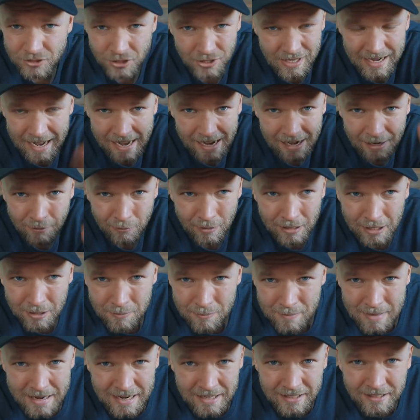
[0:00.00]
So yeah, I
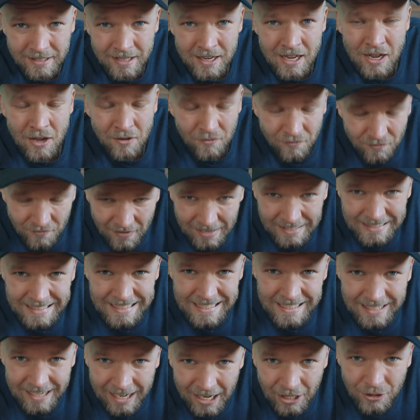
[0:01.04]
recommend
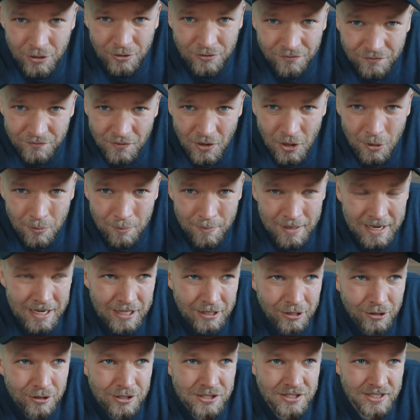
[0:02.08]
finding other
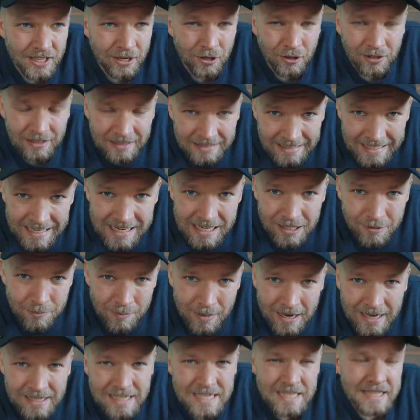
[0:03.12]
filmmakers that are
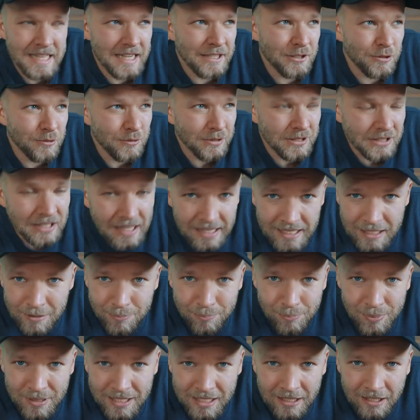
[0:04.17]
like-minded, that you
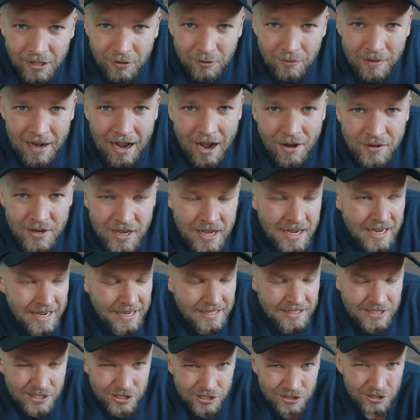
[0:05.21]
like being around,
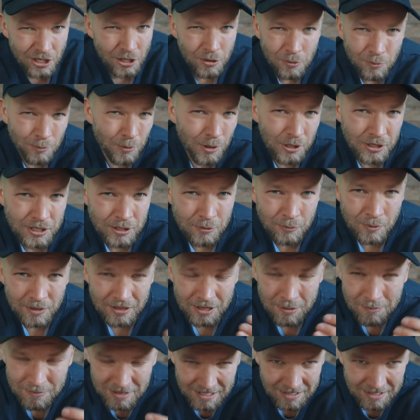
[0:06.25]
and start working with them.